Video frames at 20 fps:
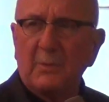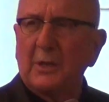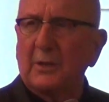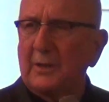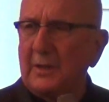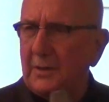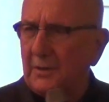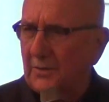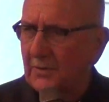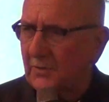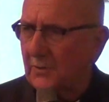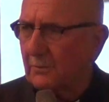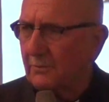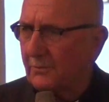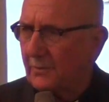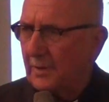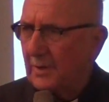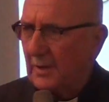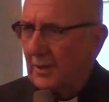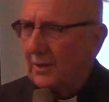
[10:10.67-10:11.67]
millions
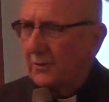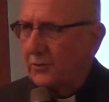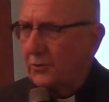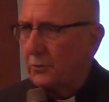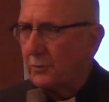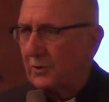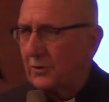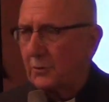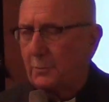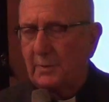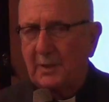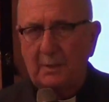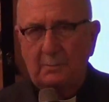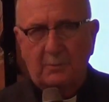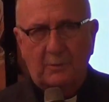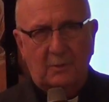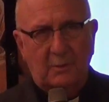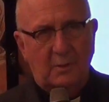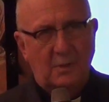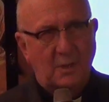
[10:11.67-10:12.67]
of Jewish
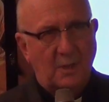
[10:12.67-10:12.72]
people,